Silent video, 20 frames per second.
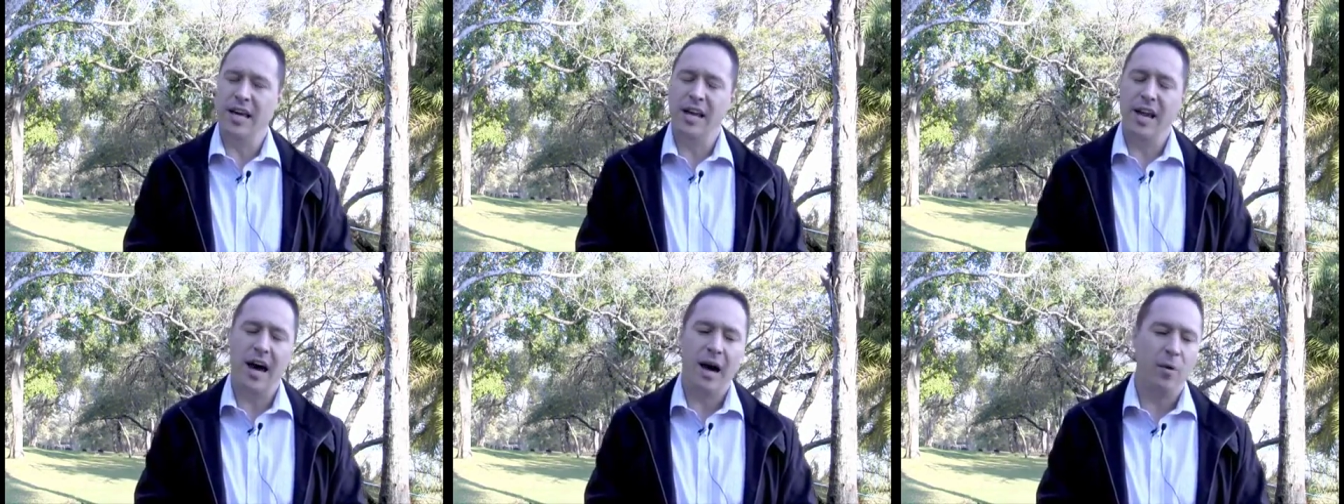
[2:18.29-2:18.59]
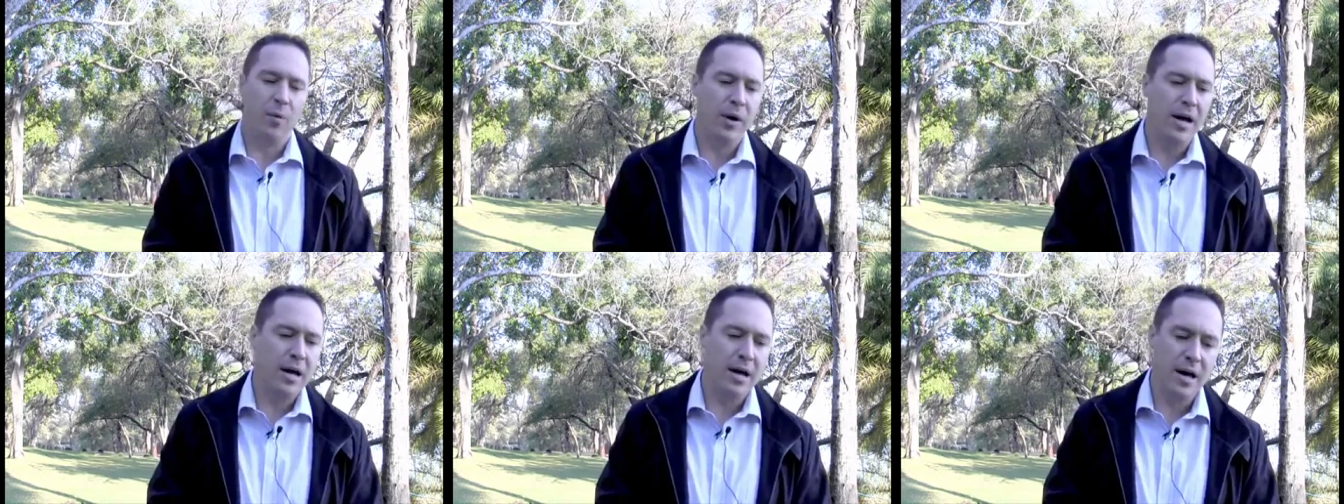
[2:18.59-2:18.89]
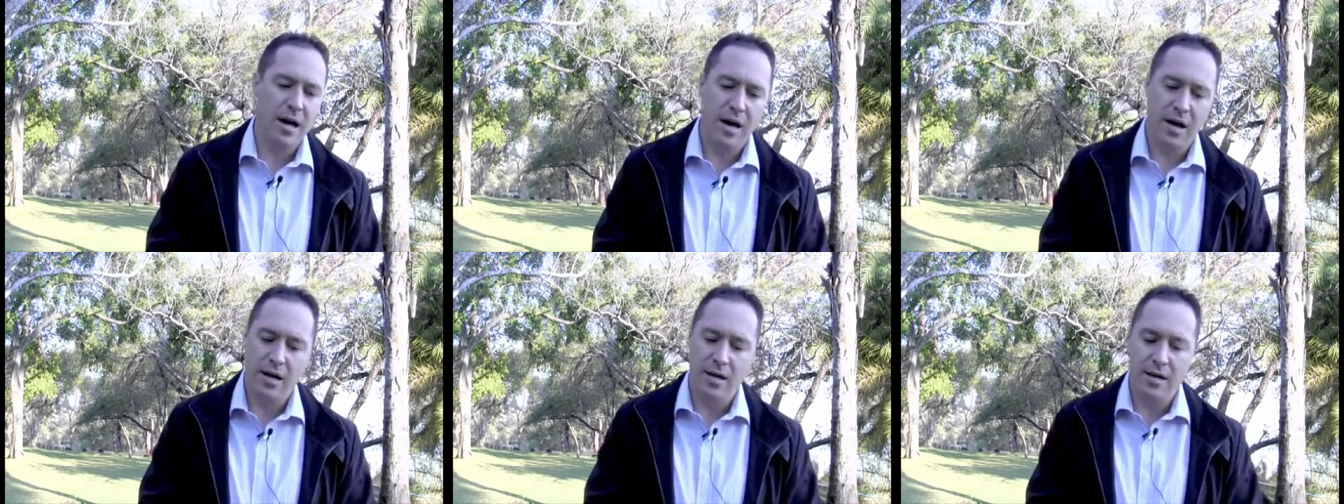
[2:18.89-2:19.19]
And I want to
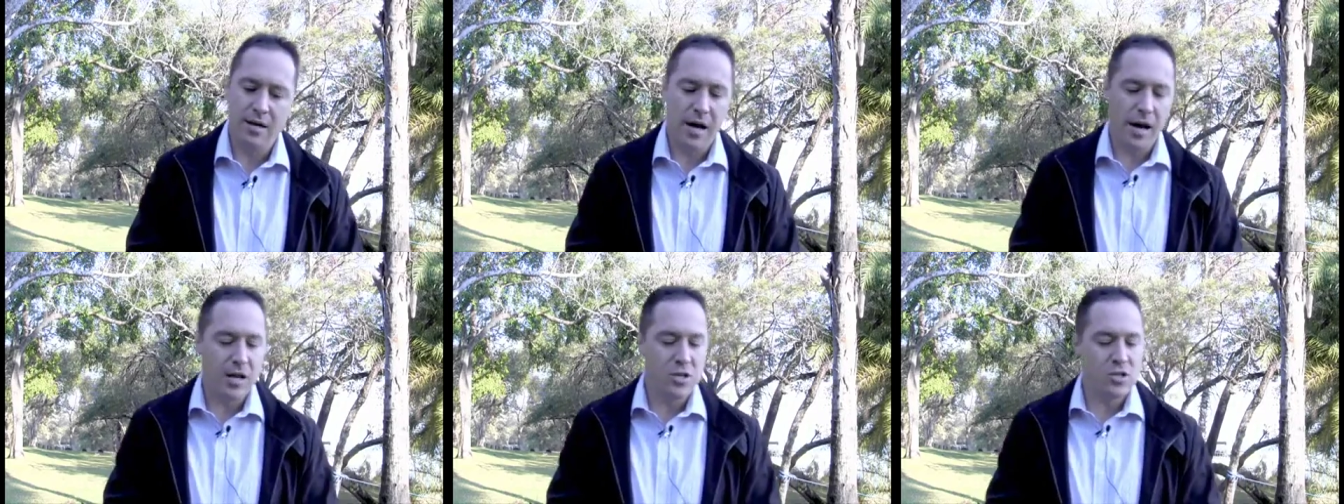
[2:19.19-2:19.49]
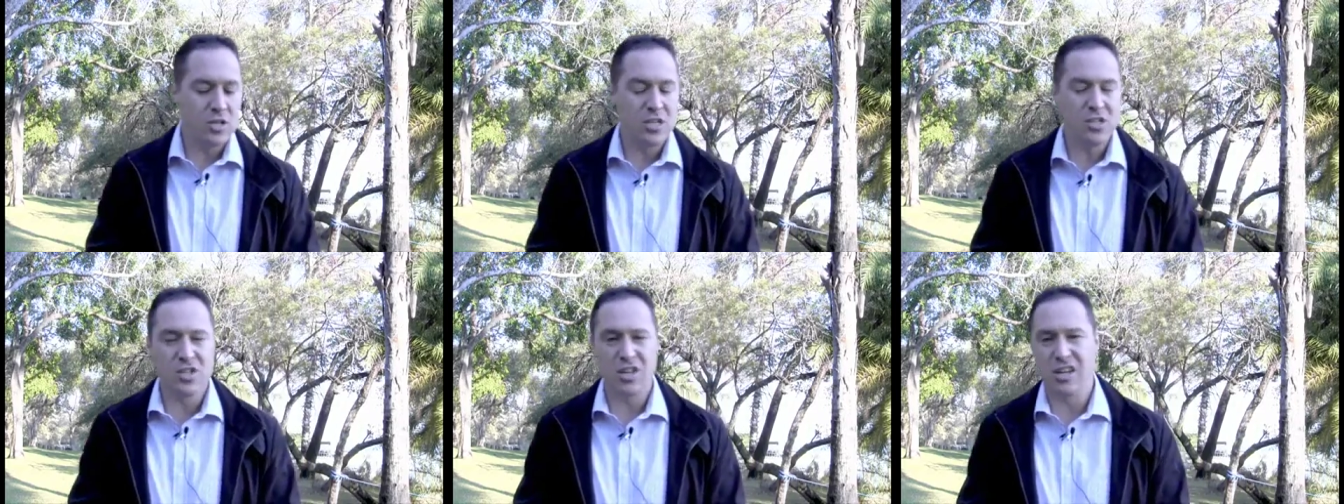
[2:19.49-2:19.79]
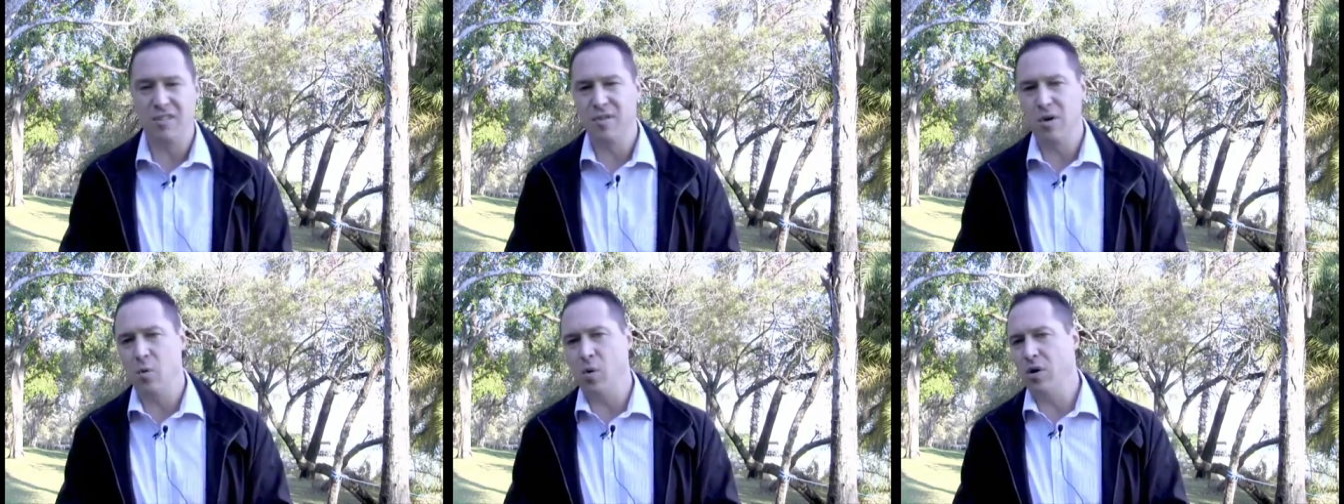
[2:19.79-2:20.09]
encourage each and
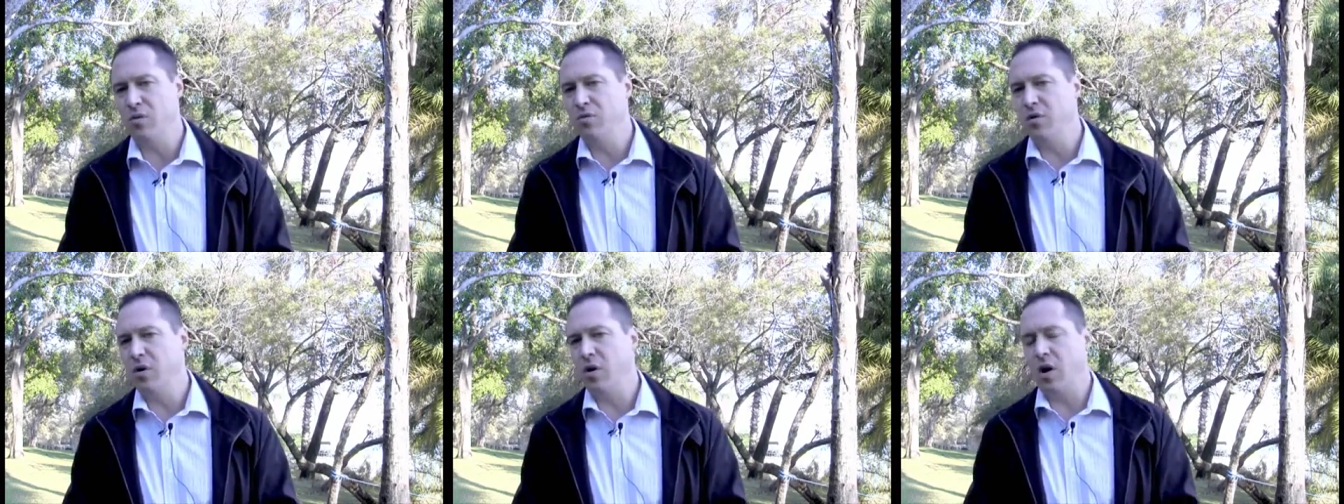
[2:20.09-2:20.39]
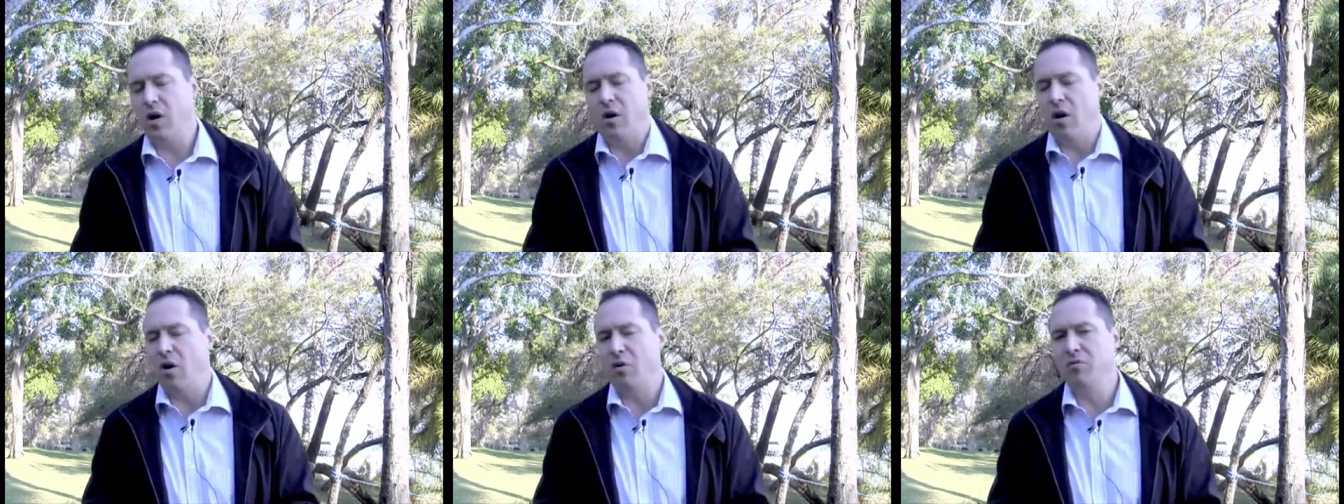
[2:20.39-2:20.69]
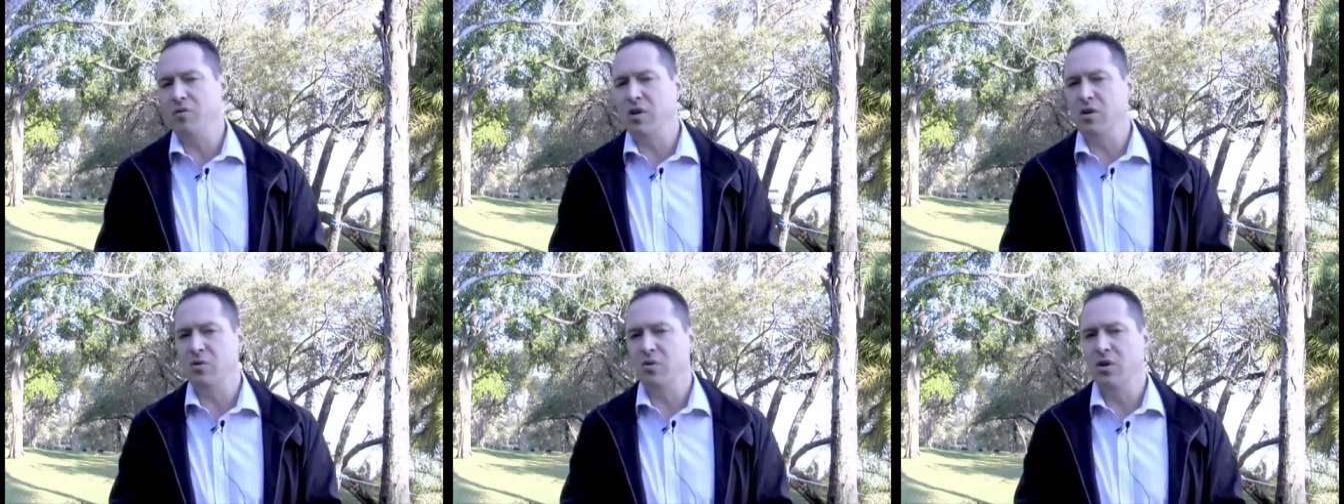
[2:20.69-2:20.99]
every one
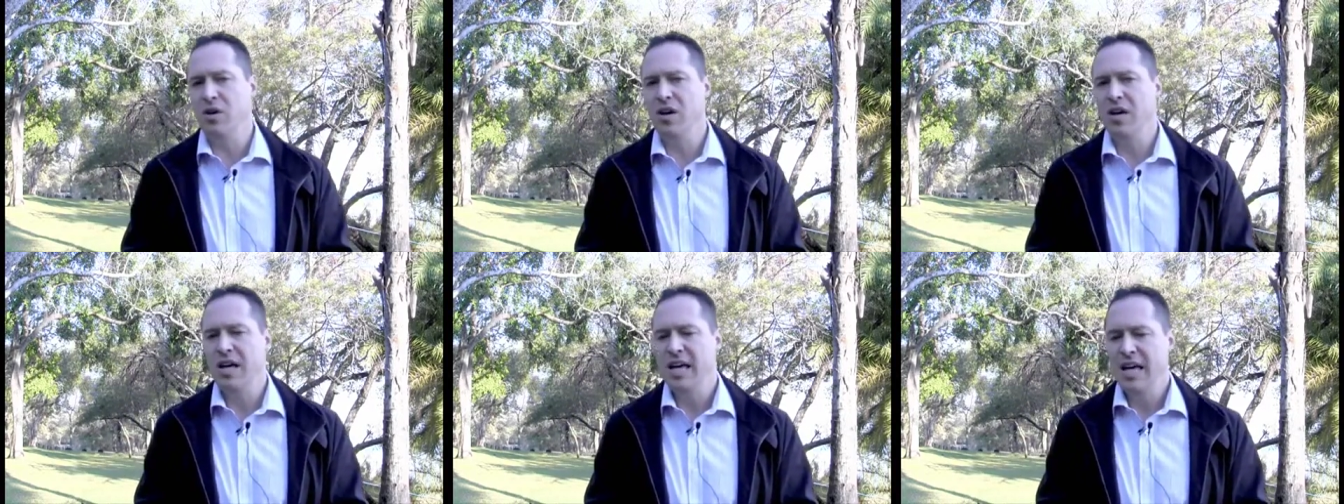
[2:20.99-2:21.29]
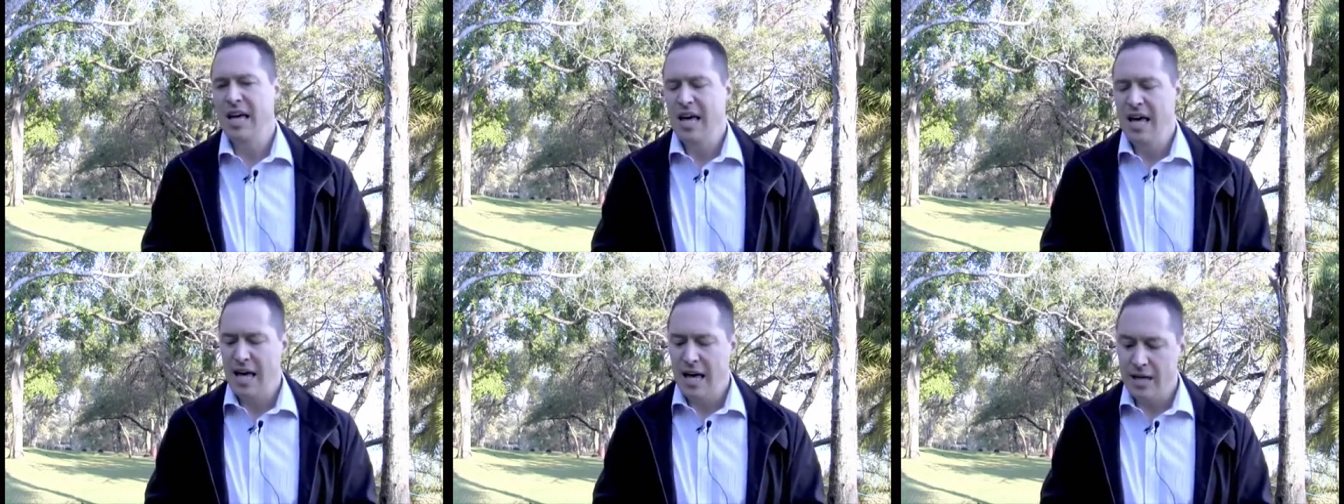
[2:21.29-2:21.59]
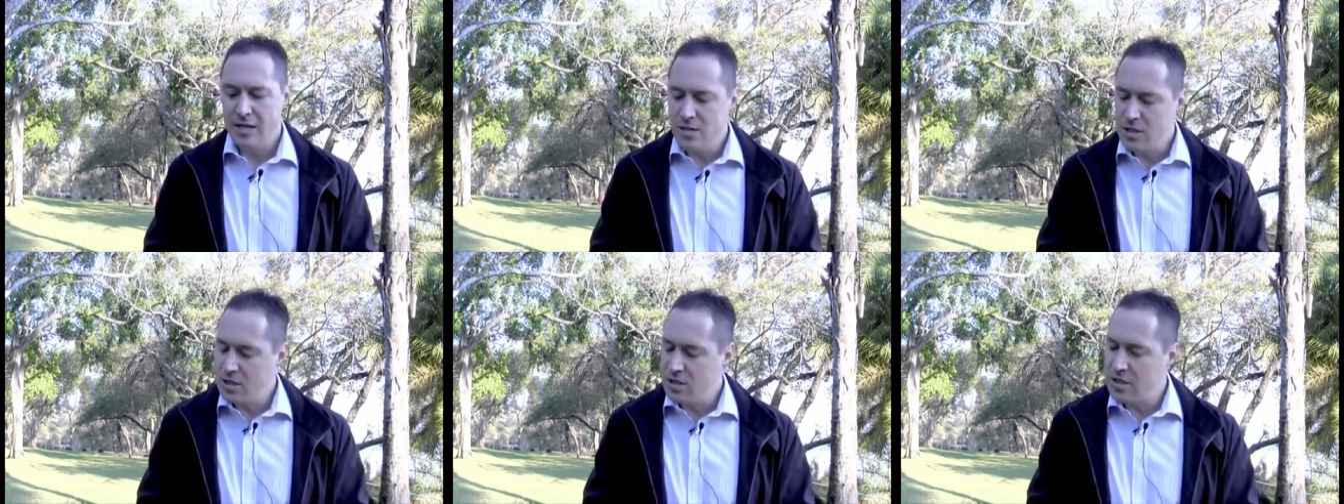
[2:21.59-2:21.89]
of you
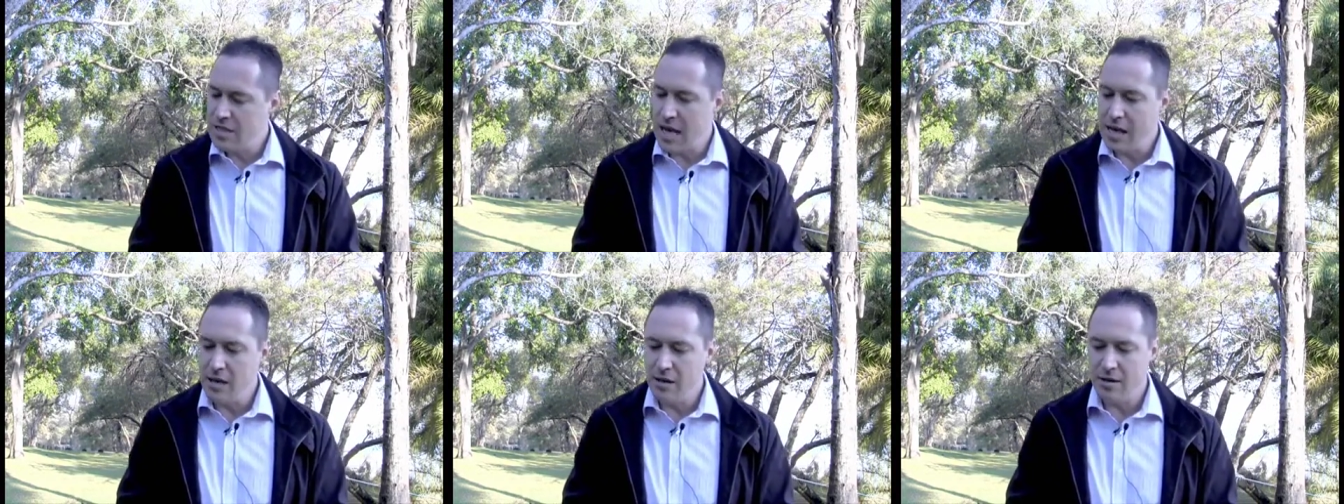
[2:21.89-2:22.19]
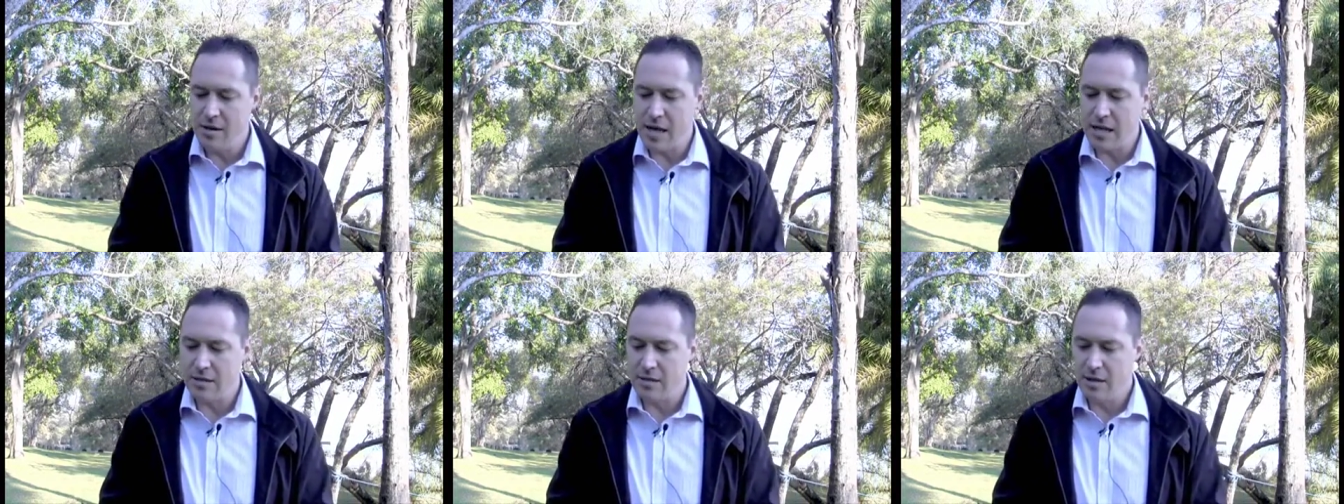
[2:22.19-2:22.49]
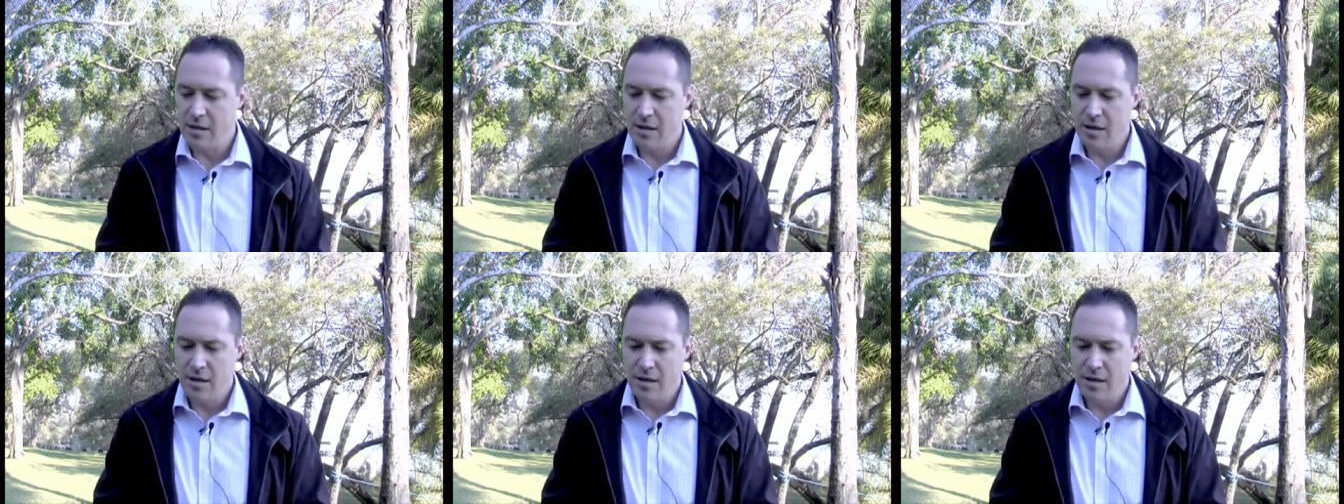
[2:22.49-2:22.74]
and just tell you that